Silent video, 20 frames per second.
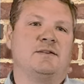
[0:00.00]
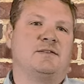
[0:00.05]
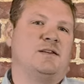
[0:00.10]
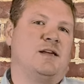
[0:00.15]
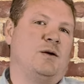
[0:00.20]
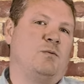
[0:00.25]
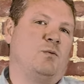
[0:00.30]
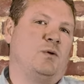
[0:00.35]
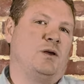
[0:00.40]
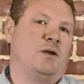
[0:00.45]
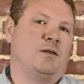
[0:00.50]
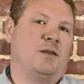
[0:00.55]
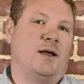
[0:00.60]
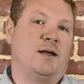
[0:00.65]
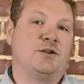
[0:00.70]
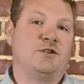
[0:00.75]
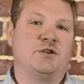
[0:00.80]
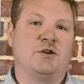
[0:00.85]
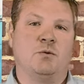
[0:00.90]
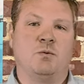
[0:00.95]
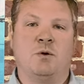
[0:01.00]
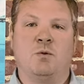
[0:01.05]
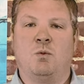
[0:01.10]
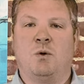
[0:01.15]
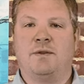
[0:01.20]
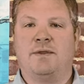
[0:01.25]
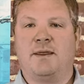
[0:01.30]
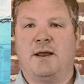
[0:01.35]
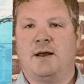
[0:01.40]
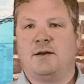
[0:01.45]
the same week last year when
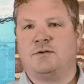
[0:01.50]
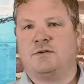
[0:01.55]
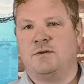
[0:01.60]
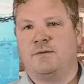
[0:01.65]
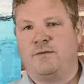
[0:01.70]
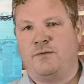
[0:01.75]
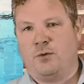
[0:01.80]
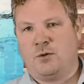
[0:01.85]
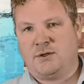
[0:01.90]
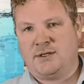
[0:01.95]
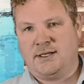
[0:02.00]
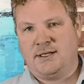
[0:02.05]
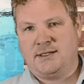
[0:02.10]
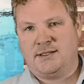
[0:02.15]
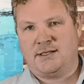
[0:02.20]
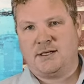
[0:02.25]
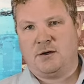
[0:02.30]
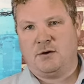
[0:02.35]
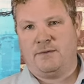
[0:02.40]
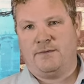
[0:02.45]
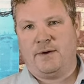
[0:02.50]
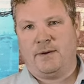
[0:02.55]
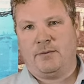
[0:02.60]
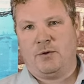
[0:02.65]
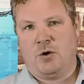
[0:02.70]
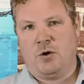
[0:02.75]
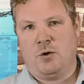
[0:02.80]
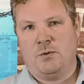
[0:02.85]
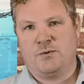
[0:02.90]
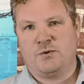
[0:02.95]
1,014
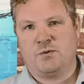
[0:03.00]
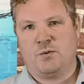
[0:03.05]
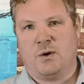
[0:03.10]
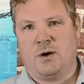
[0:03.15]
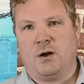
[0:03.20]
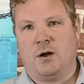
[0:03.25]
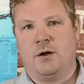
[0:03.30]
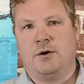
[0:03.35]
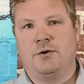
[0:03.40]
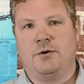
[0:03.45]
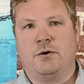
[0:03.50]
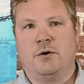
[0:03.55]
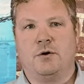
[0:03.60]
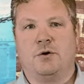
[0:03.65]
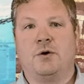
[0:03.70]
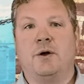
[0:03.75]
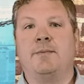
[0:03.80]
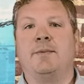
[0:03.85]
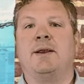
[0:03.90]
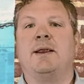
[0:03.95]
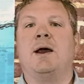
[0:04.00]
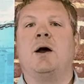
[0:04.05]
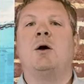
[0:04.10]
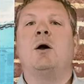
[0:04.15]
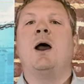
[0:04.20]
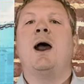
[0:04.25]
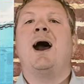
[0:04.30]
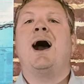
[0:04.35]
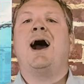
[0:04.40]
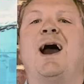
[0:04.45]
single-family homes went under agreement. Now,
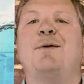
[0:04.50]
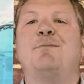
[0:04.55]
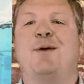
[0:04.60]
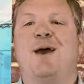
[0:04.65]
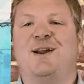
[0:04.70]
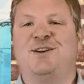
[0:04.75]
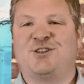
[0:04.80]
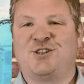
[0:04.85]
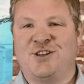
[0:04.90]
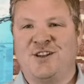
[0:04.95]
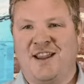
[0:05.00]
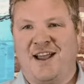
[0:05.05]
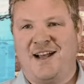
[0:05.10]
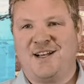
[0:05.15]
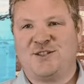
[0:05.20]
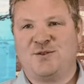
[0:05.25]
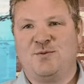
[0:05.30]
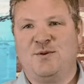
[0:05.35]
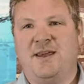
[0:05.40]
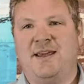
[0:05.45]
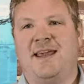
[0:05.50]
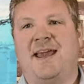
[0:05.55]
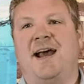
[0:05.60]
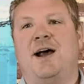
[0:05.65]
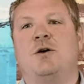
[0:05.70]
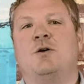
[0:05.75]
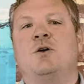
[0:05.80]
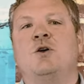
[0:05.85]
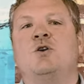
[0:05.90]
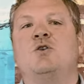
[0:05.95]
I mentioned last week
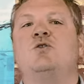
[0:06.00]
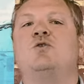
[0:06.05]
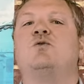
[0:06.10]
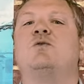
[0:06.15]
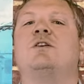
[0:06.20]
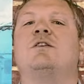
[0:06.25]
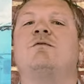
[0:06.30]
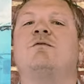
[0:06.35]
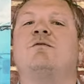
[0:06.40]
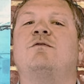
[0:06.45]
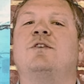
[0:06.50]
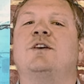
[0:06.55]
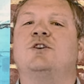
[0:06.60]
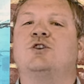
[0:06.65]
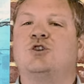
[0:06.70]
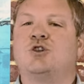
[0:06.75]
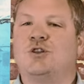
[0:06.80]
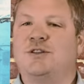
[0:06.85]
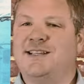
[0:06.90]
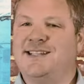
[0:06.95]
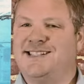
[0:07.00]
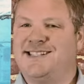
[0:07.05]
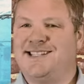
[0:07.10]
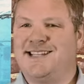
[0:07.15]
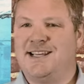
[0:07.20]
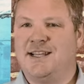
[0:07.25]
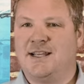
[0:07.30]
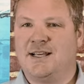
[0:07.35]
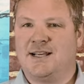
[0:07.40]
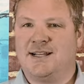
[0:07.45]
how you can visually
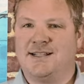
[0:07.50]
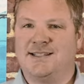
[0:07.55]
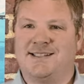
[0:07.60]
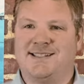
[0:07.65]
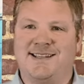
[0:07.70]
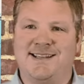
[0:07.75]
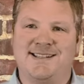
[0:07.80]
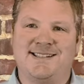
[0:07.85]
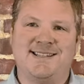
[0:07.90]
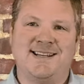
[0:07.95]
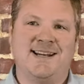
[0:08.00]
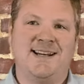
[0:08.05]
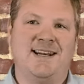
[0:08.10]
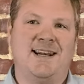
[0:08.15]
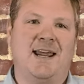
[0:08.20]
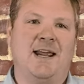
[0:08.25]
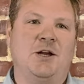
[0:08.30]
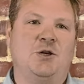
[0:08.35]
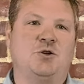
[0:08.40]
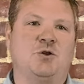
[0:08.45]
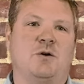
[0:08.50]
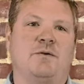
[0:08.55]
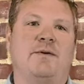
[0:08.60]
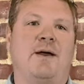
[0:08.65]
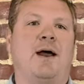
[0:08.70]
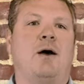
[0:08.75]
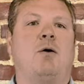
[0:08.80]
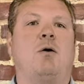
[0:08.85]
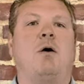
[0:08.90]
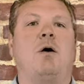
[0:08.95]
see the consistent nature of
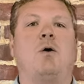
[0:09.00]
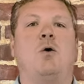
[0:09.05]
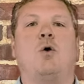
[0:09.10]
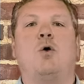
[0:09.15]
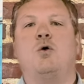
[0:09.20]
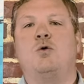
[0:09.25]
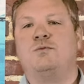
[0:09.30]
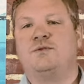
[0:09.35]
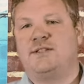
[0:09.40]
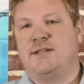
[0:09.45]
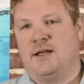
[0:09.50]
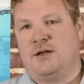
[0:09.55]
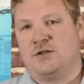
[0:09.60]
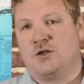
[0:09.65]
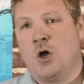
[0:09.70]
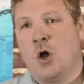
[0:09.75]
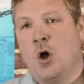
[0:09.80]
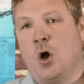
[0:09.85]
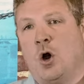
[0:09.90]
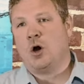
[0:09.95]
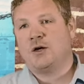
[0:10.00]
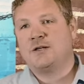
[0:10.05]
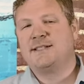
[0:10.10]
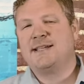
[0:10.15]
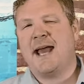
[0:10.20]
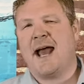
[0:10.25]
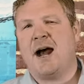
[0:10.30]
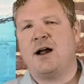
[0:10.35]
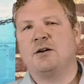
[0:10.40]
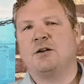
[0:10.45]
how our home sales are
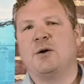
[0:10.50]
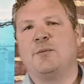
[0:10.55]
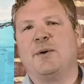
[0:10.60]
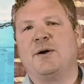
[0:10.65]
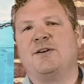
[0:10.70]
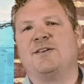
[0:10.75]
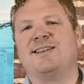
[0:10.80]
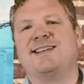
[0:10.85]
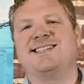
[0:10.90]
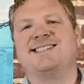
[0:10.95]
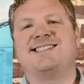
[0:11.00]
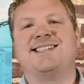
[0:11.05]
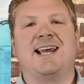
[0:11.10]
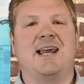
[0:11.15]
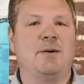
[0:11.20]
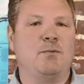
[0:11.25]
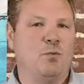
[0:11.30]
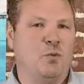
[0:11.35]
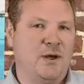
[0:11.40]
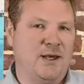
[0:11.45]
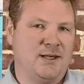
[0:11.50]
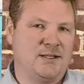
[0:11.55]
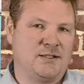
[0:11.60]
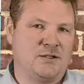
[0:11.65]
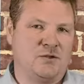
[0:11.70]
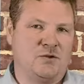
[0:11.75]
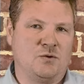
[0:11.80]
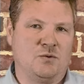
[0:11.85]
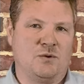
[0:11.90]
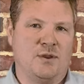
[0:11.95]
down compared to the same weeks
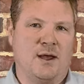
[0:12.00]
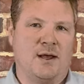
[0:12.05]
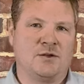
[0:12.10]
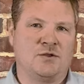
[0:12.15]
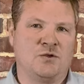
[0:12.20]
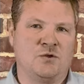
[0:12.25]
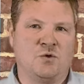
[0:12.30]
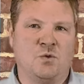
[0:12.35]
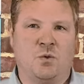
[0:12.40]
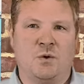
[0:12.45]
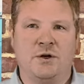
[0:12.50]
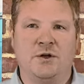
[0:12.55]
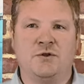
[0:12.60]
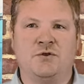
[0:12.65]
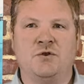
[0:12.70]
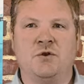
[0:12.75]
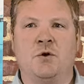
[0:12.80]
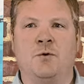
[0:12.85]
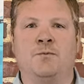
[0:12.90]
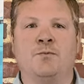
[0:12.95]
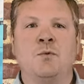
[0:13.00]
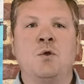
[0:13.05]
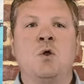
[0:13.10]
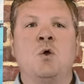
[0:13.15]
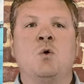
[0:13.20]
in 2022.